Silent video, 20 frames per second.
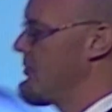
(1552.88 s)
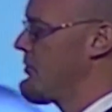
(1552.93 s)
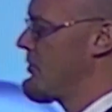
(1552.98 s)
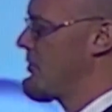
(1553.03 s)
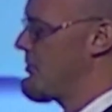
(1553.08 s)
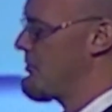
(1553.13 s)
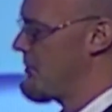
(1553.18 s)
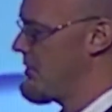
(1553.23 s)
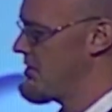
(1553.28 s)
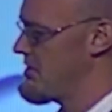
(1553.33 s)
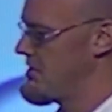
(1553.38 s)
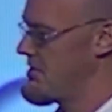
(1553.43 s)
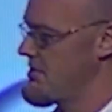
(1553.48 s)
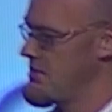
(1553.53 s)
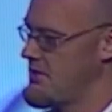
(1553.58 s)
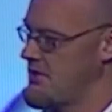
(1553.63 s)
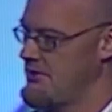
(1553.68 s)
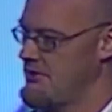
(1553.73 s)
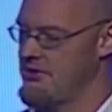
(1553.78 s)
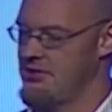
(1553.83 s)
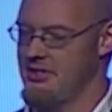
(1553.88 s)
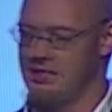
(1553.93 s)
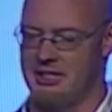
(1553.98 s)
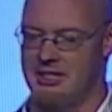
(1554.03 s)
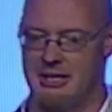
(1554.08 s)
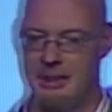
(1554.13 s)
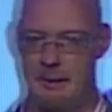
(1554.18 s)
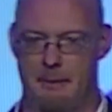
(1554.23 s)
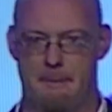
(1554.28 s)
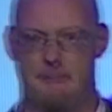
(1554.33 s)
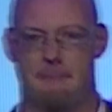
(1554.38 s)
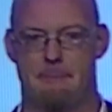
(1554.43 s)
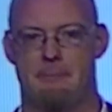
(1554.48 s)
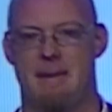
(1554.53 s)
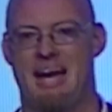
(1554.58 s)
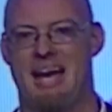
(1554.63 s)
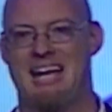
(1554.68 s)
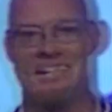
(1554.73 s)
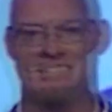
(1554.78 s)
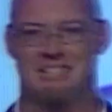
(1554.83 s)
Russians have done
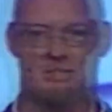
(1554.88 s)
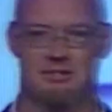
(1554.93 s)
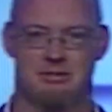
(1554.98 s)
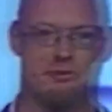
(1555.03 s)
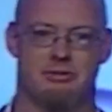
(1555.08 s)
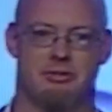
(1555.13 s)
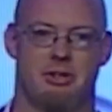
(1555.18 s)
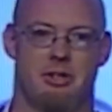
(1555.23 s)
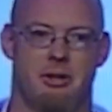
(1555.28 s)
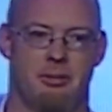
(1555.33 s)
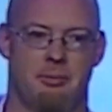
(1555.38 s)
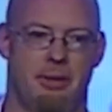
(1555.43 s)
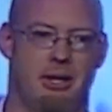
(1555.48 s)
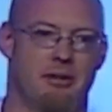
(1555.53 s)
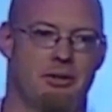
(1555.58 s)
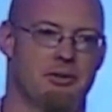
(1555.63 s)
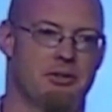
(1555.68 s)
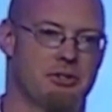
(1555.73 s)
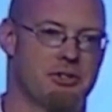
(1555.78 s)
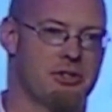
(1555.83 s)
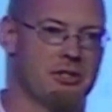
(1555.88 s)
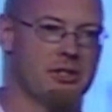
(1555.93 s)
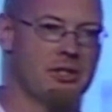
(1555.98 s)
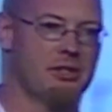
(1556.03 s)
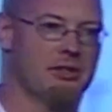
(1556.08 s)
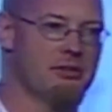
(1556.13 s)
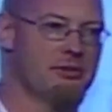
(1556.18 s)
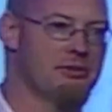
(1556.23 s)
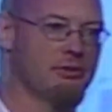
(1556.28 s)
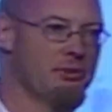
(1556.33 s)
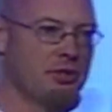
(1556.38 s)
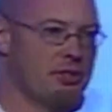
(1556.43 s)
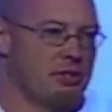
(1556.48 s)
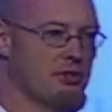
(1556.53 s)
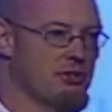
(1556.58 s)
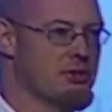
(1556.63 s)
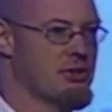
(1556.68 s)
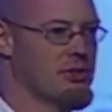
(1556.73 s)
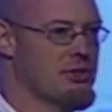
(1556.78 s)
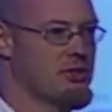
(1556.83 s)
massive amounts of
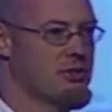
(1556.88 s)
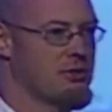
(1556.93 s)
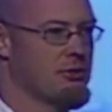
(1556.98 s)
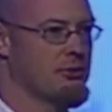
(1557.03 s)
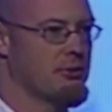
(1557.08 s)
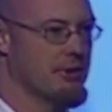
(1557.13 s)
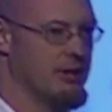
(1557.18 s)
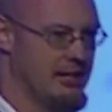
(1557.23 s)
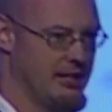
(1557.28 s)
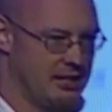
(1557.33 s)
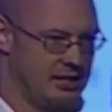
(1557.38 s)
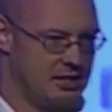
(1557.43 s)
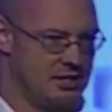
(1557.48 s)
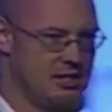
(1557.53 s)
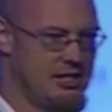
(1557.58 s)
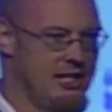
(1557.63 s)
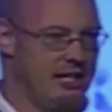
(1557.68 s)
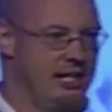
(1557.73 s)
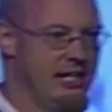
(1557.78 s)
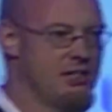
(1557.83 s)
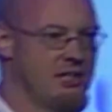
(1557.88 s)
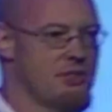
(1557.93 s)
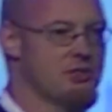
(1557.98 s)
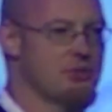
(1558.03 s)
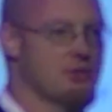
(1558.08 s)
research related to cancer